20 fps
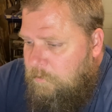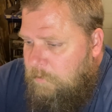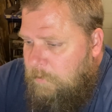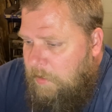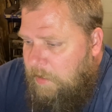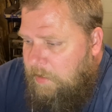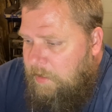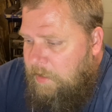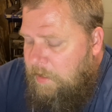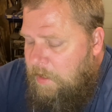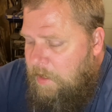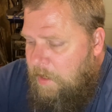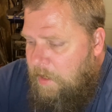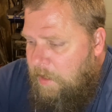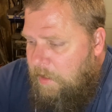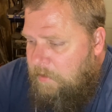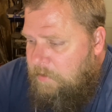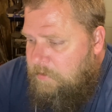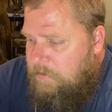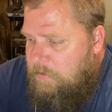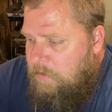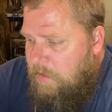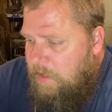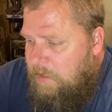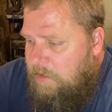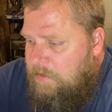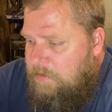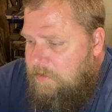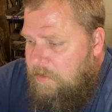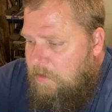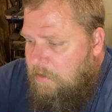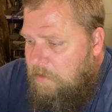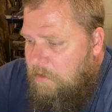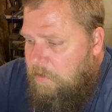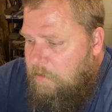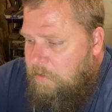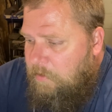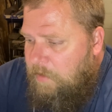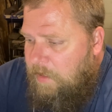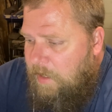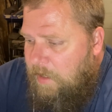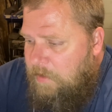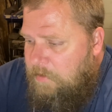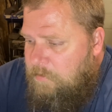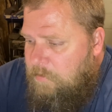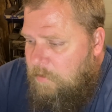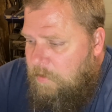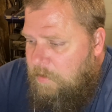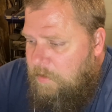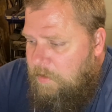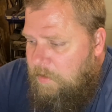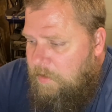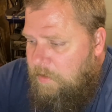I can't. So I can tell all you guys what